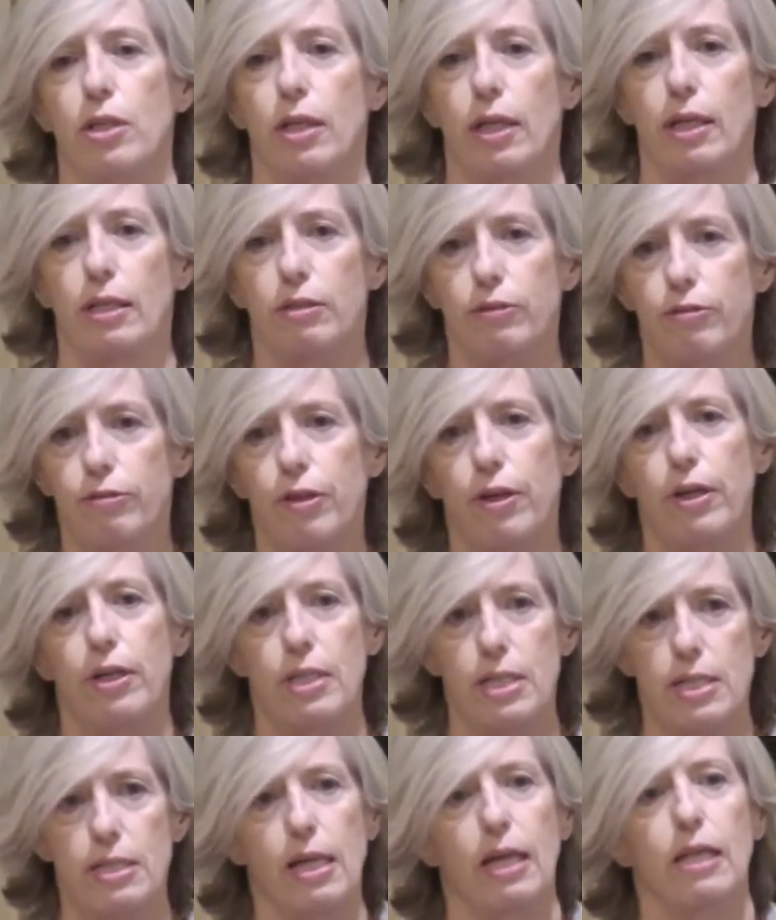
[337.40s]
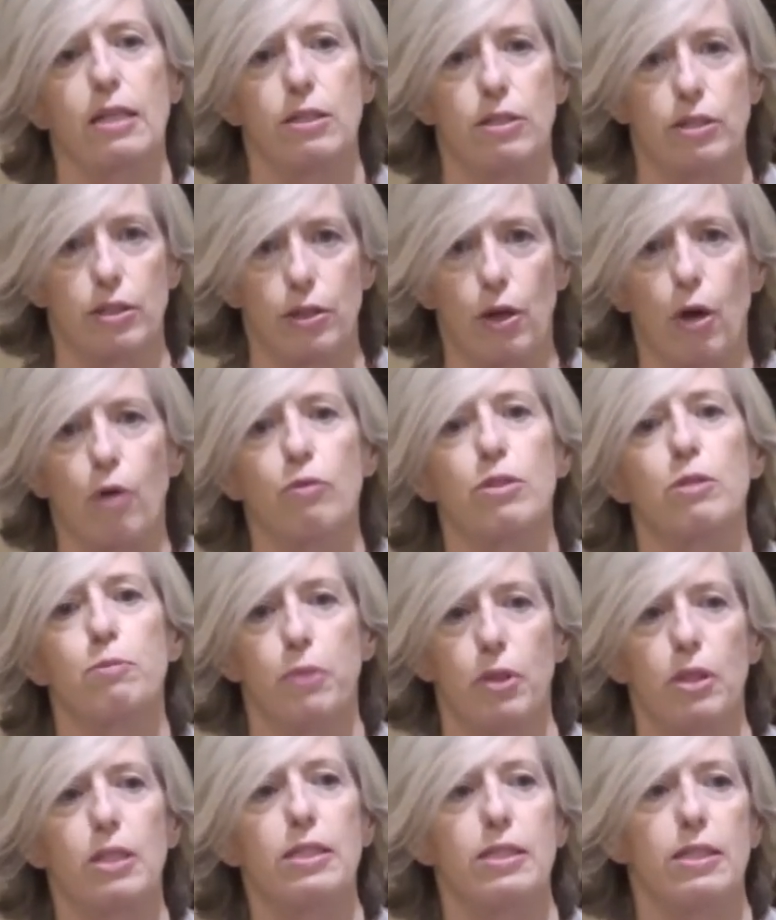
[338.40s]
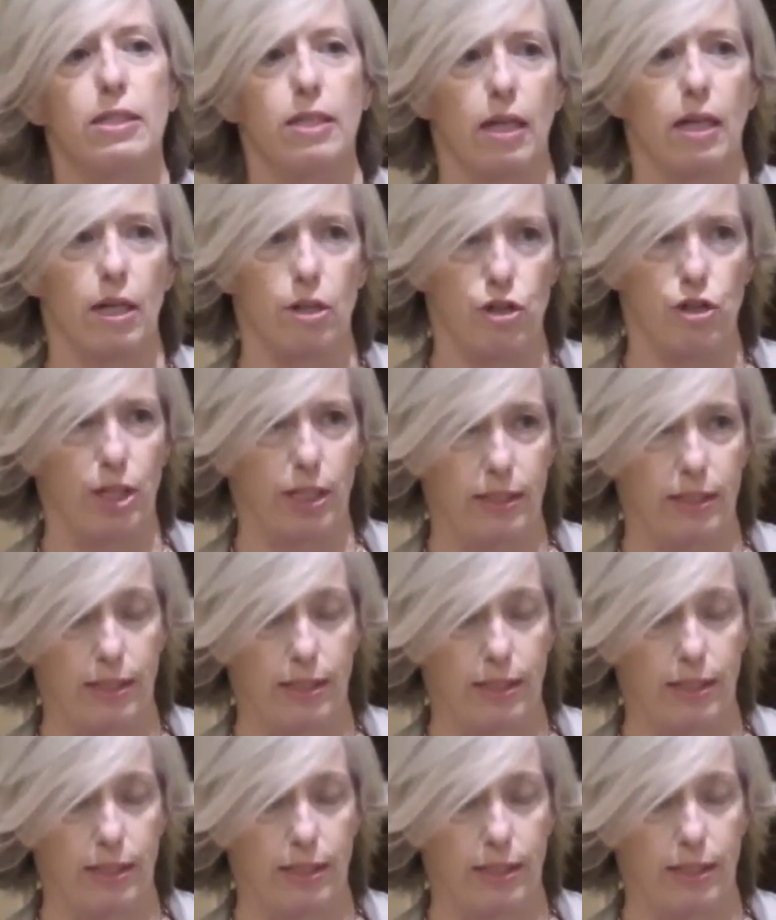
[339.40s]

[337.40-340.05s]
at the very center of the political agenda.